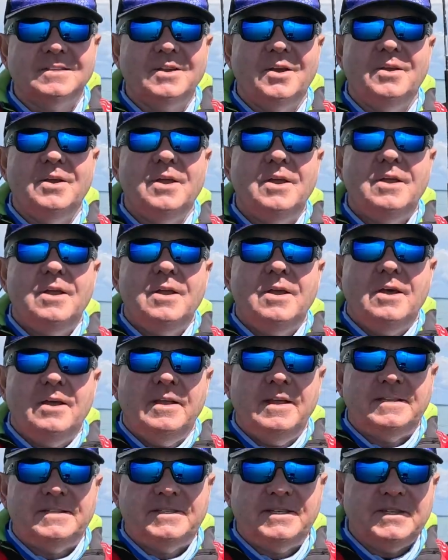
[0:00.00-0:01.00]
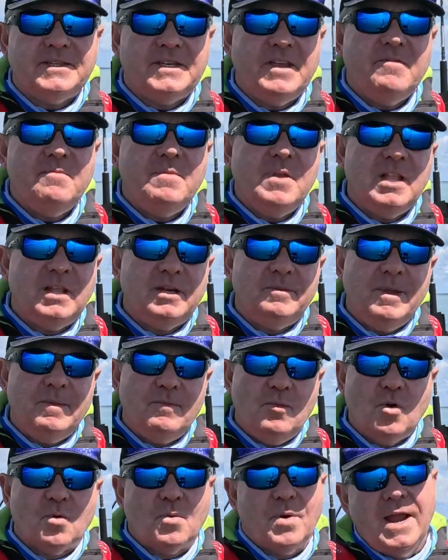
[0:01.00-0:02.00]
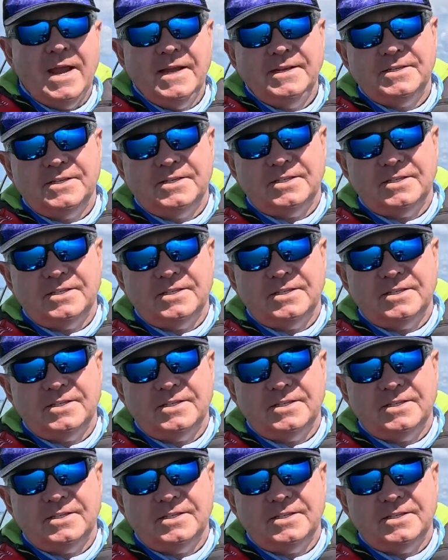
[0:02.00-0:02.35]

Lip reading: So it's just given me a little bit more range.